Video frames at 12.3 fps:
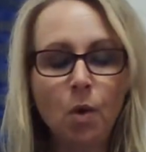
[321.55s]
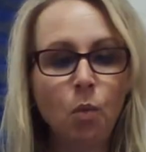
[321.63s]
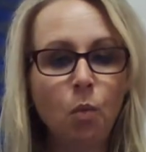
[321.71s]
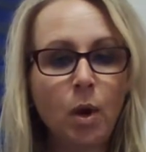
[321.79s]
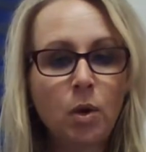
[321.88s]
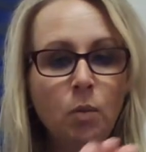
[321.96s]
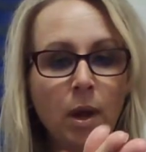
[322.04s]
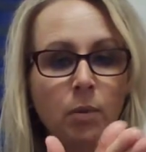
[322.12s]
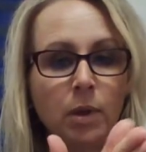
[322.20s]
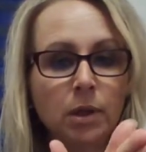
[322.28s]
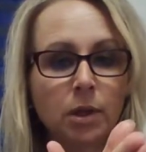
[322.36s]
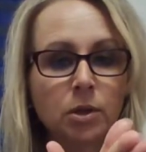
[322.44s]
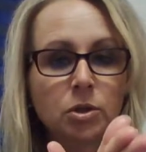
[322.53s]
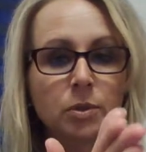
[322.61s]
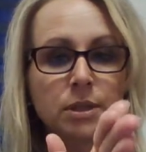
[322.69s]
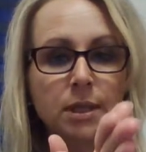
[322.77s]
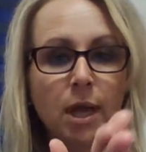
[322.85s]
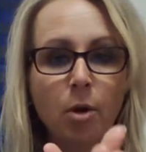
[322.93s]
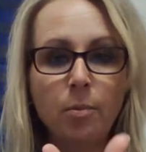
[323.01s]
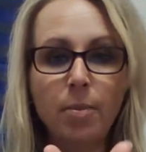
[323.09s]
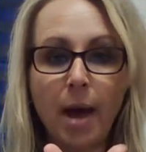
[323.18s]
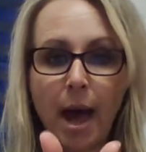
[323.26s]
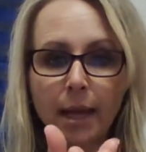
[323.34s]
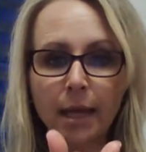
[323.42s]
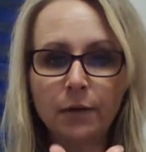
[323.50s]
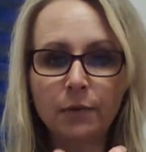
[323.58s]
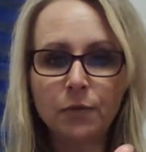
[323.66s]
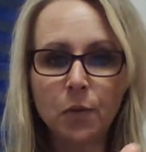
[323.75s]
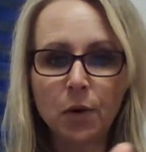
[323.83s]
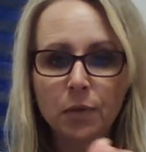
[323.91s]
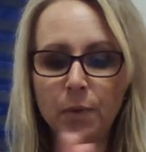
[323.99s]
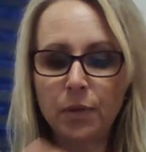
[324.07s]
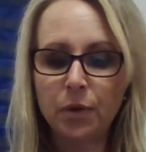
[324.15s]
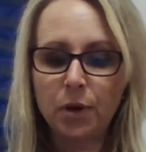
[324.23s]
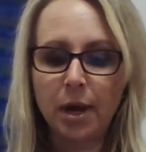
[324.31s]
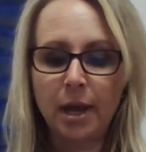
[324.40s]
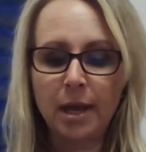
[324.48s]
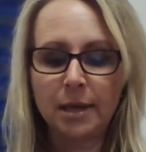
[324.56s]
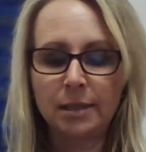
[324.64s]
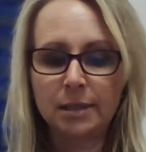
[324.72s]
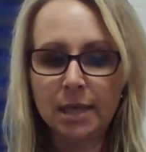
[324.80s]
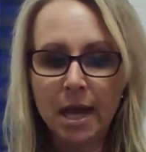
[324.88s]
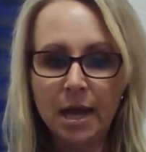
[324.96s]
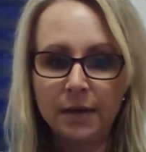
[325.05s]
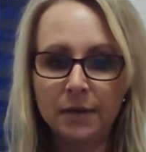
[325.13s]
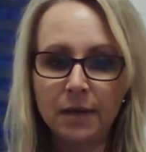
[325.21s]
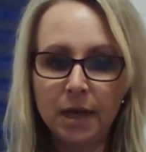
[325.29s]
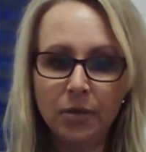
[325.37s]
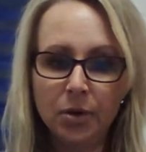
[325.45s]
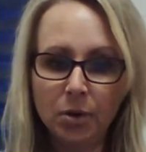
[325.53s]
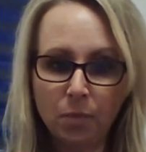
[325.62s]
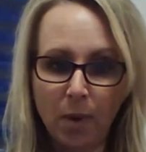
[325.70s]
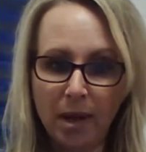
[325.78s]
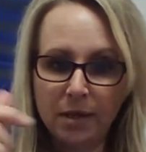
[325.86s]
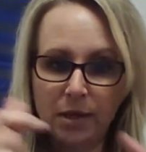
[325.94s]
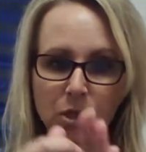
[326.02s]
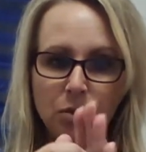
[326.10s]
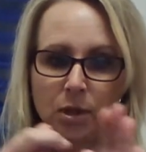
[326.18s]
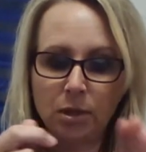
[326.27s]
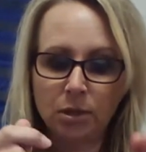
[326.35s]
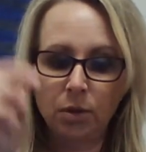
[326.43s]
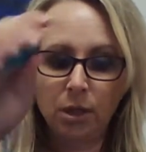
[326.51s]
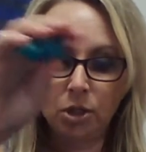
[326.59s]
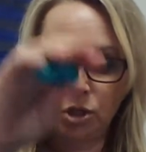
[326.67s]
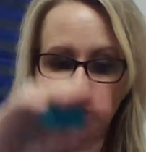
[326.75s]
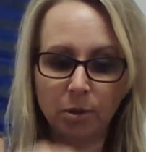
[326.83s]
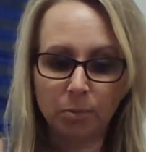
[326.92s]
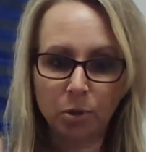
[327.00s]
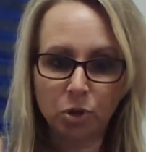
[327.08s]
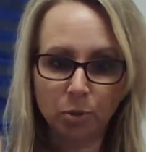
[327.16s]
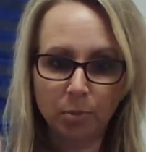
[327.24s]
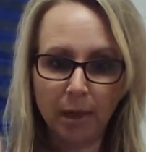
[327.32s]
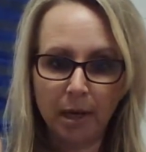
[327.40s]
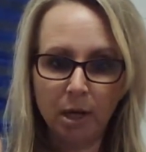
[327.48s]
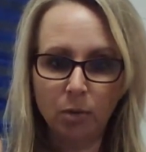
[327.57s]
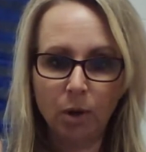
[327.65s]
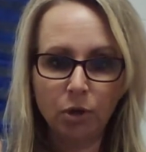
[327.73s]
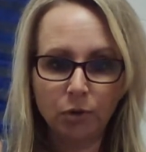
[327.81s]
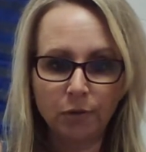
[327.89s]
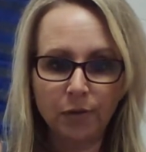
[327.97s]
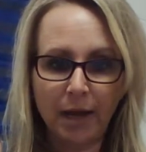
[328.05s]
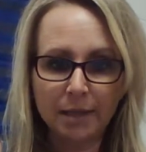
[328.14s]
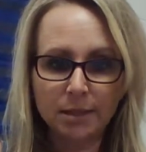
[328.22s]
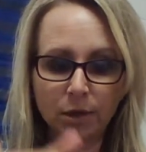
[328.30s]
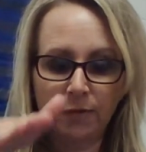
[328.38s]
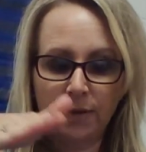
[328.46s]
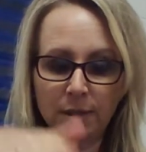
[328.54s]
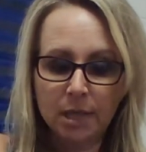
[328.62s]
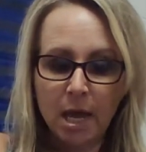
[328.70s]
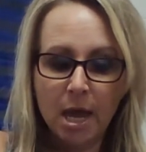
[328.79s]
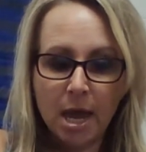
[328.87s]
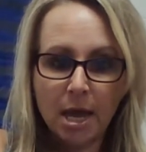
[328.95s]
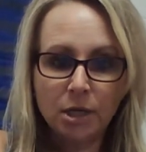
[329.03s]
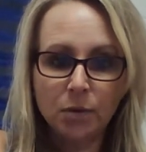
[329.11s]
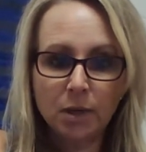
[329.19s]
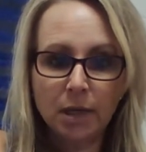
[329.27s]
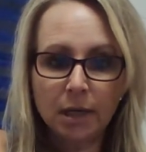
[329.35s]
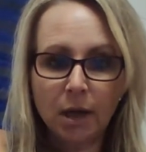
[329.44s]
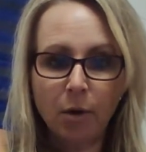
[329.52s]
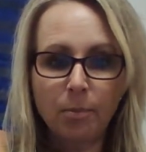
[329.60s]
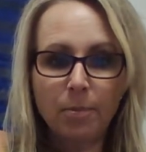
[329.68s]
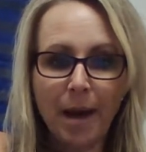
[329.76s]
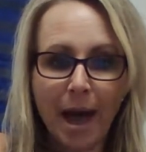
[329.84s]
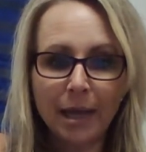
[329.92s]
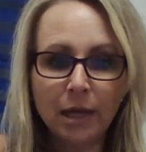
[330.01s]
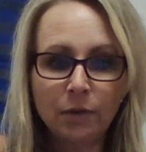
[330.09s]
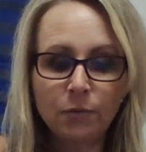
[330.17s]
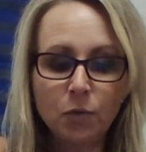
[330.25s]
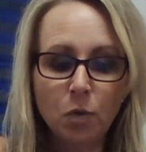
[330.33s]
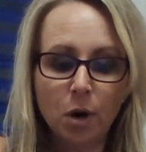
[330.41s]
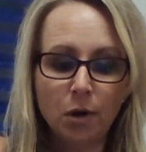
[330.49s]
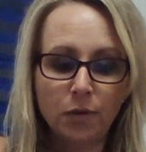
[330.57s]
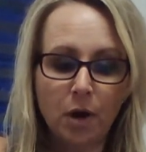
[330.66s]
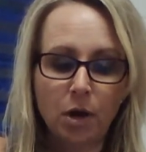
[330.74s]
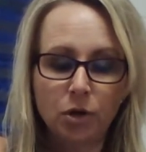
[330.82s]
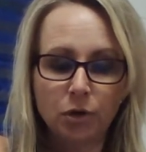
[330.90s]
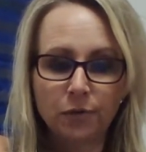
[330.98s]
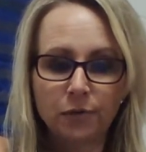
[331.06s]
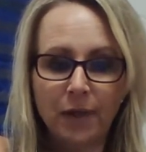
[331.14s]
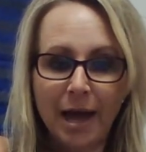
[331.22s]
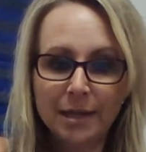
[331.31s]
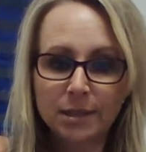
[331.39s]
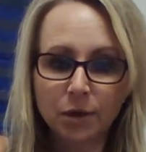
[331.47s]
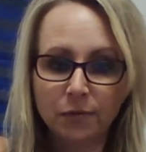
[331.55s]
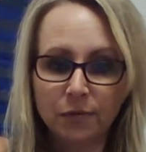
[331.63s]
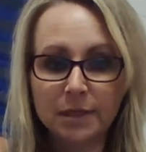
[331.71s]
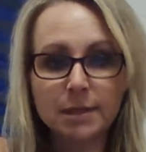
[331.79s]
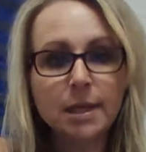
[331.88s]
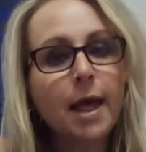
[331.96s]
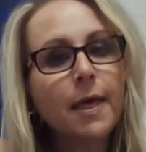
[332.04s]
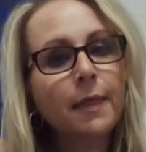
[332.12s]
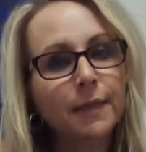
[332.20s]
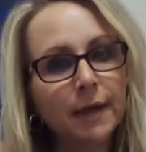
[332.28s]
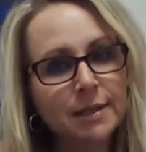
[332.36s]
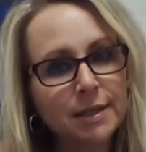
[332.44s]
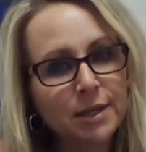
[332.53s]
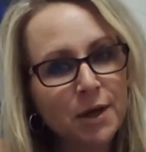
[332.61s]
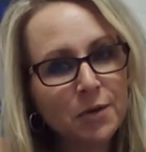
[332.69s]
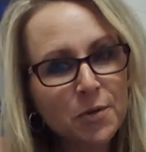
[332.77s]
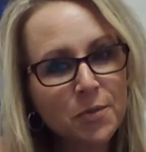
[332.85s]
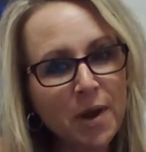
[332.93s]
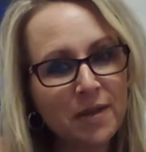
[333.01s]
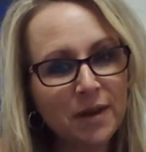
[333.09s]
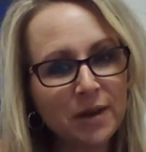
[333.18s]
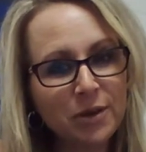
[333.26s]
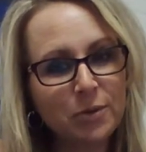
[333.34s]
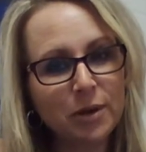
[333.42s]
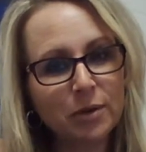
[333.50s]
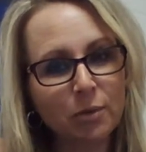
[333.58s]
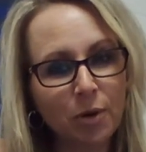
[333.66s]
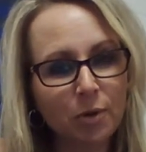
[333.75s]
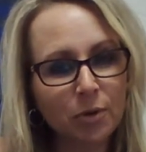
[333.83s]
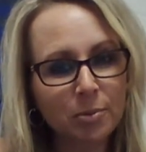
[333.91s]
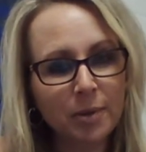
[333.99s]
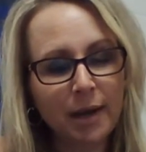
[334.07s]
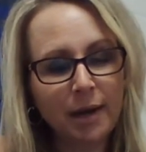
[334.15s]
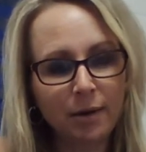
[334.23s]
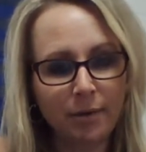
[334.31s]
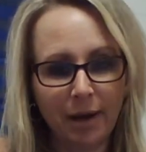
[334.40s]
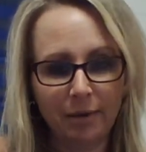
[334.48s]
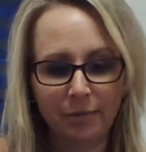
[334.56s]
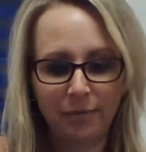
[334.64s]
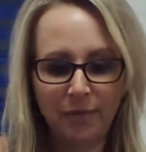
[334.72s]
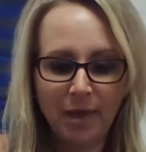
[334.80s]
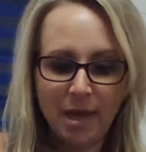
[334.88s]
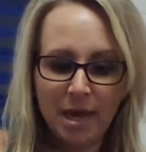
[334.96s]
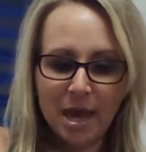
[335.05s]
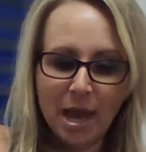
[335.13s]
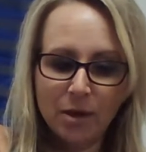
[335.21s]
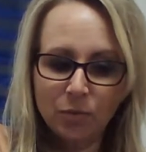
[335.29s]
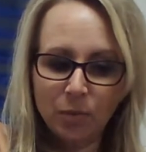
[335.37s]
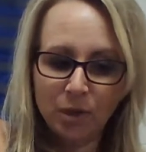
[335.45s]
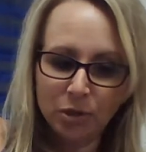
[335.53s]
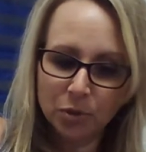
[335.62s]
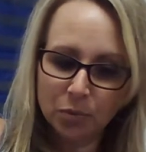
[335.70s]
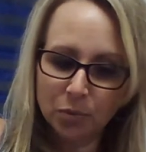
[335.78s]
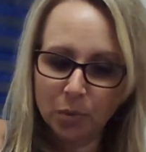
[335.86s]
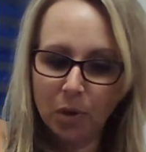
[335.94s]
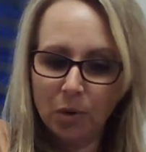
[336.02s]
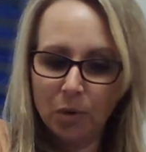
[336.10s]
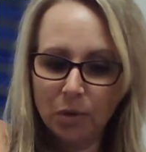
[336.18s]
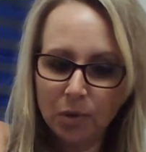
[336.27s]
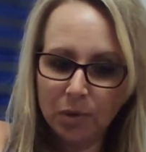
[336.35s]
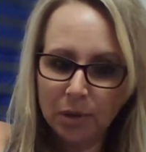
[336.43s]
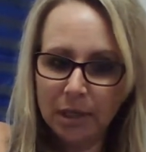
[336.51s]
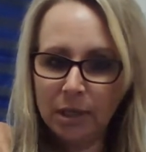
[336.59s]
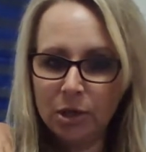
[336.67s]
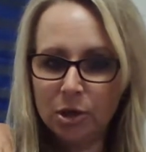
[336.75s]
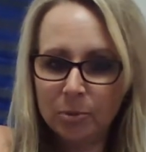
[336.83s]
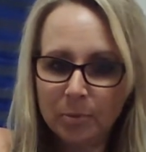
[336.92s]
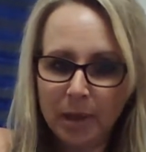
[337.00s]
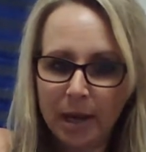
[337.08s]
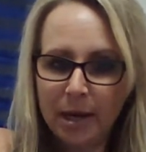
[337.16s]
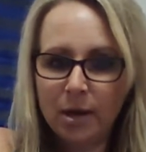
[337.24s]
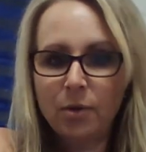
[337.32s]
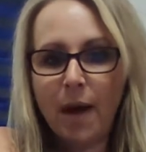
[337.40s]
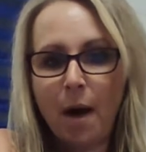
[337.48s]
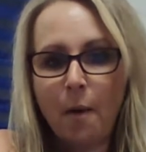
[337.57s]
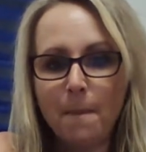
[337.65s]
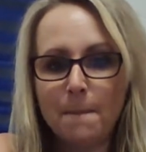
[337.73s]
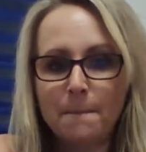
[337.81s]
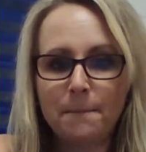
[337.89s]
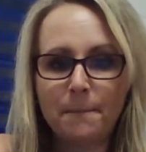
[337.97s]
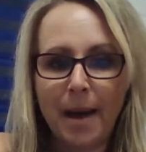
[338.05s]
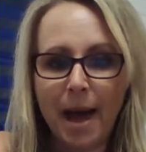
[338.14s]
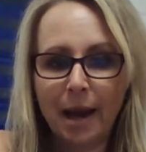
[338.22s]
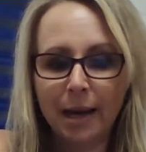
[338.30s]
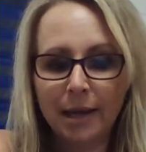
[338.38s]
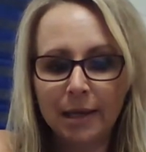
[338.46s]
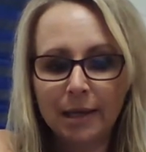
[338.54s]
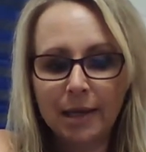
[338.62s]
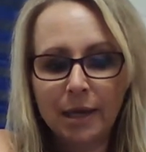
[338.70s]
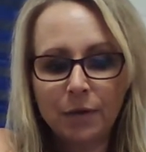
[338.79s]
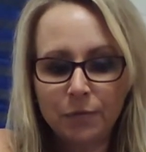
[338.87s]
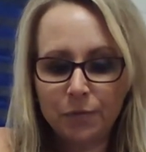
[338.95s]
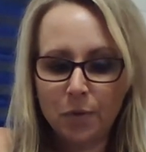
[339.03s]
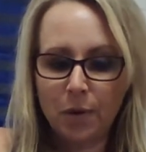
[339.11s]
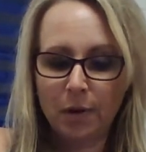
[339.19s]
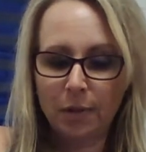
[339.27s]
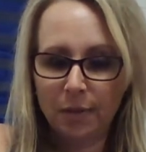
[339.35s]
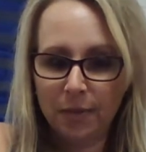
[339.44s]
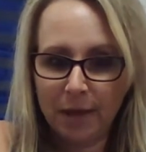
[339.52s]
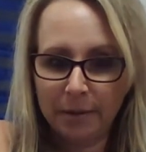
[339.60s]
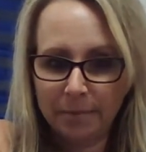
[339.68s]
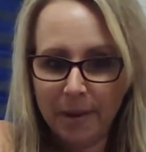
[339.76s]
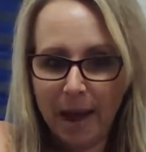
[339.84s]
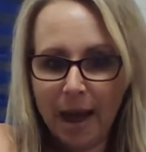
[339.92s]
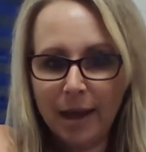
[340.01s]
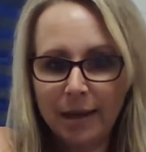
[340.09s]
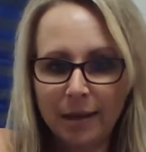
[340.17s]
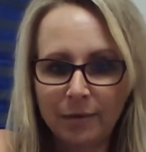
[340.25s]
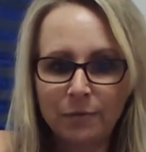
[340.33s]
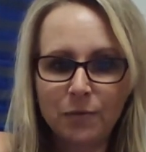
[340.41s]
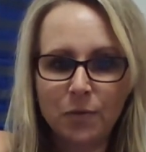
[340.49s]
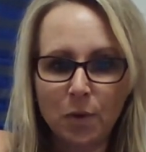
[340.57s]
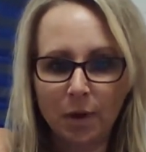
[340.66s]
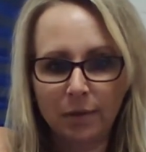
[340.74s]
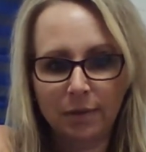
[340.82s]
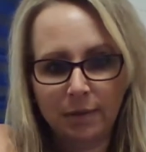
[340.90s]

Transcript: One way we learned was to go back and forth with your hands. The other way that you can do it is you can put your Play-Doh on your flat surface and you can go back and forth on your flat surface. That's another way that you can roll your Play-Doh out. And when you're rolling your Play-Doh out, back and forth and back and forth,